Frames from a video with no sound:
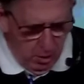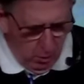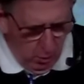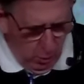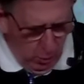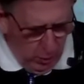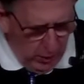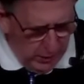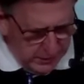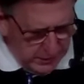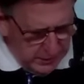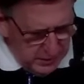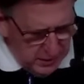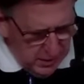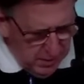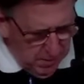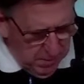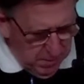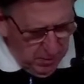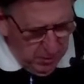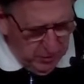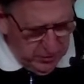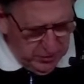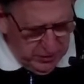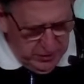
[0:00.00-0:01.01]
what's the
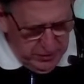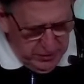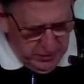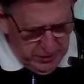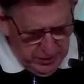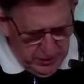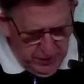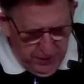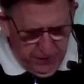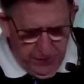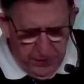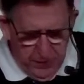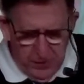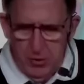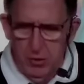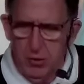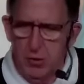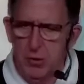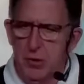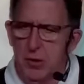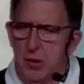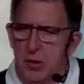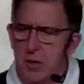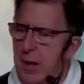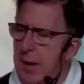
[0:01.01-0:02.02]
most
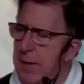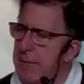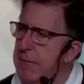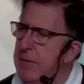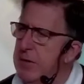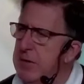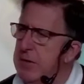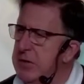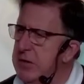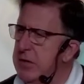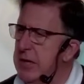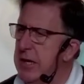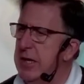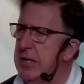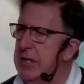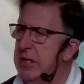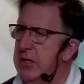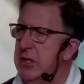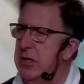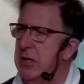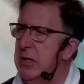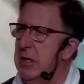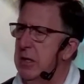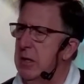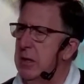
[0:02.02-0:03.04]
difficult
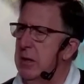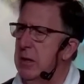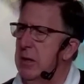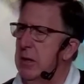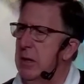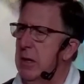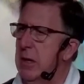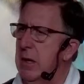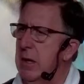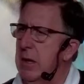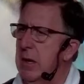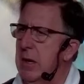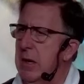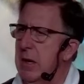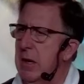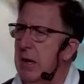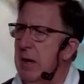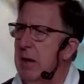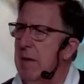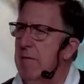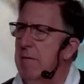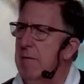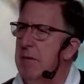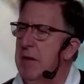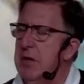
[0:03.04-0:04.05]
conversation
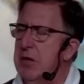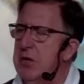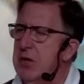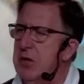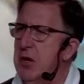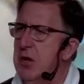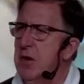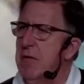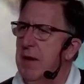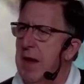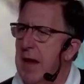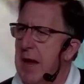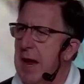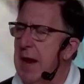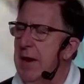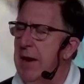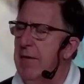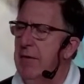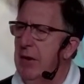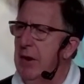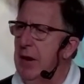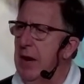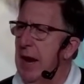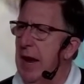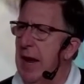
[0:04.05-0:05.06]
that you've
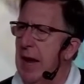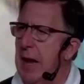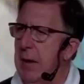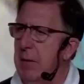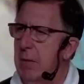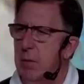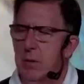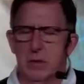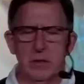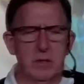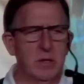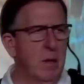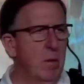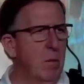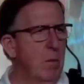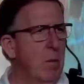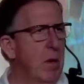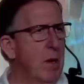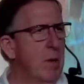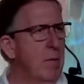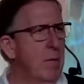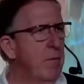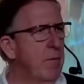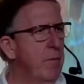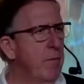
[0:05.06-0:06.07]
ever had with
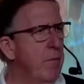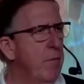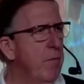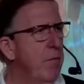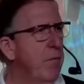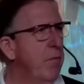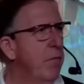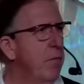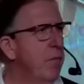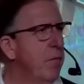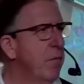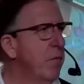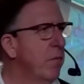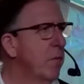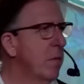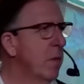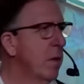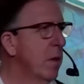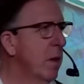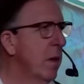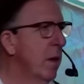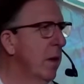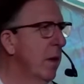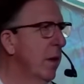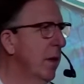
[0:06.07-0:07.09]
someone?
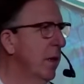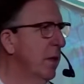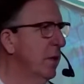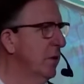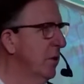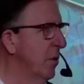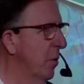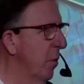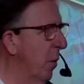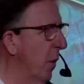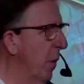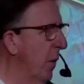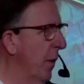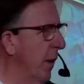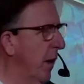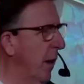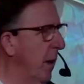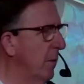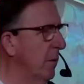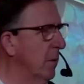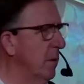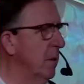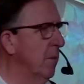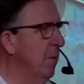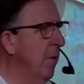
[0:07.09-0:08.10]
Is there one that
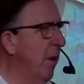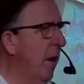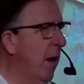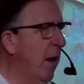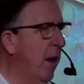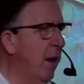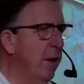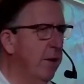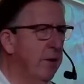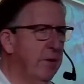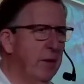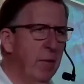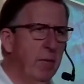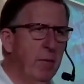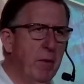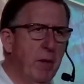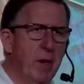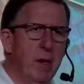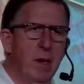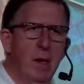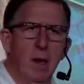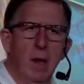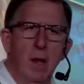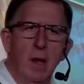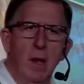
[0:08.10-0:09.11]
comes to mind,
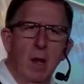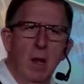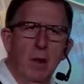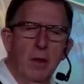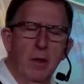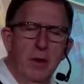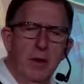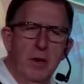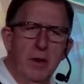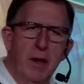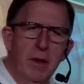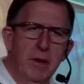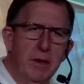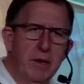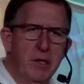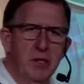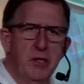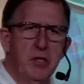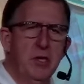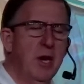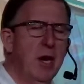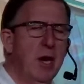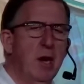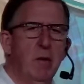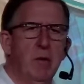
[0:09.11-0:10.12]
something that you had to
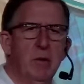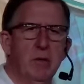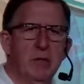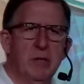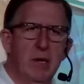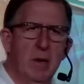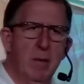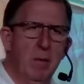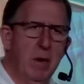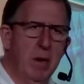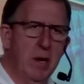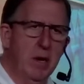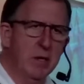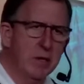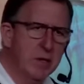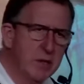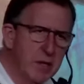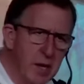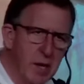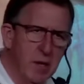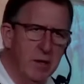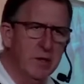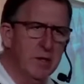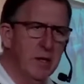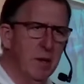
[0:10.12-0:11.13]
share with somebody or
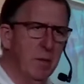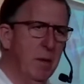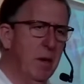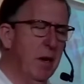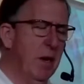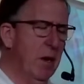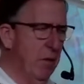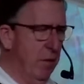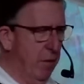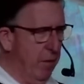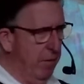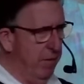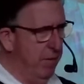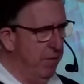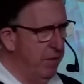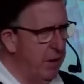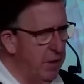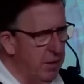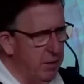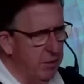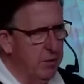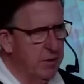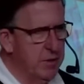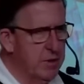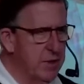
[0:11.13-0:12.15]
tell somebody or
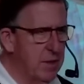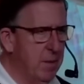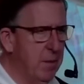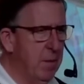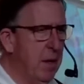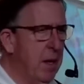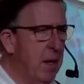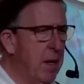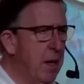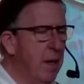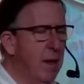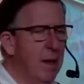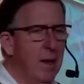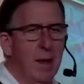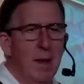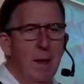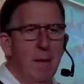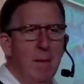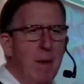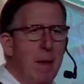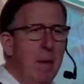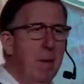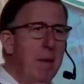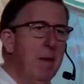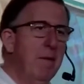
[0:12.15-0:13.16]
reveal to somebody,
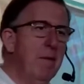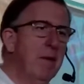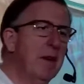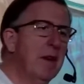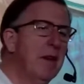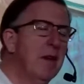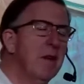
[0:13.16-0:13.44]
maybe even